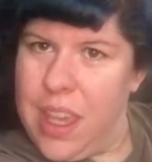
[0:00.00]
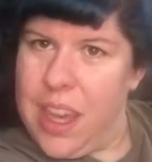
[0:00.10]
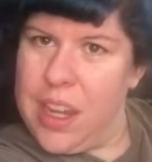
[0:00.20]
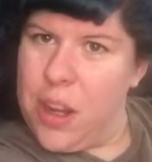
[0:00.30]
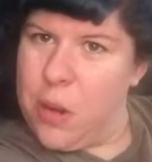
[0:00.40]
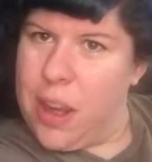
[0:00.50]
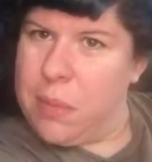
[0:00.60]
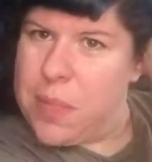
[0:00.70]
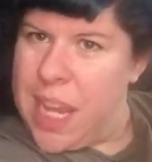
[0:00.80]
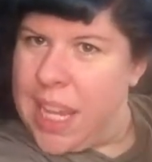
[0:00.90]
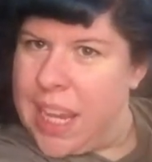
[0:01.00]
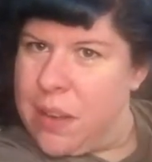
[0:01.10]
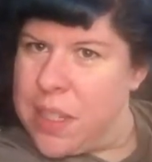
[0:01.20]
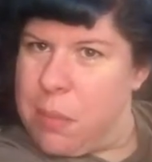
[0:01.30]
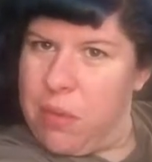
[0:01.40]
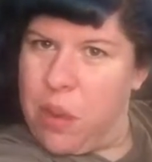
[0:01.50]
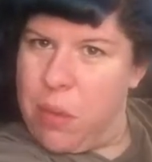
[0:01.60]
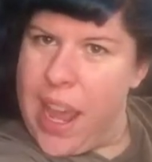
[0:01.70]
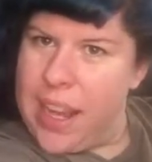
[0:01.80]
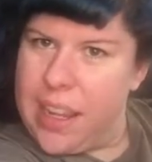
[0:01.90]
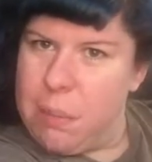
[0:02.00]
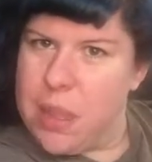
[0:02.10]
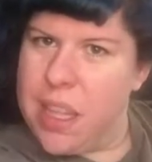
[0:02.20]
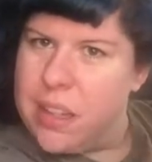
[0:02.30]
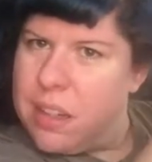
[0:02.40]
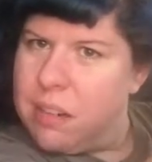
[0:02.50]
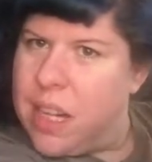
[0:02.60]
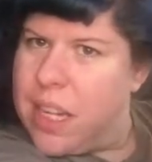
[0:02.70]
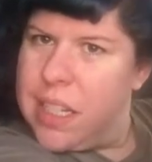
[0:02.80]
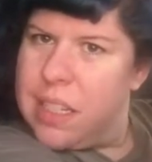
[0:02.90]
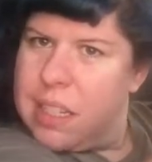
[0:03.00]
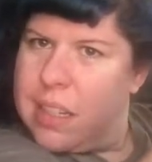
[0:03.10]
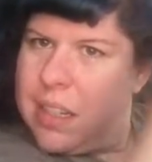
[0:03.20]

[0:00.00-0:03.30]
I know I'm taking out some of the ratting, but that's all right.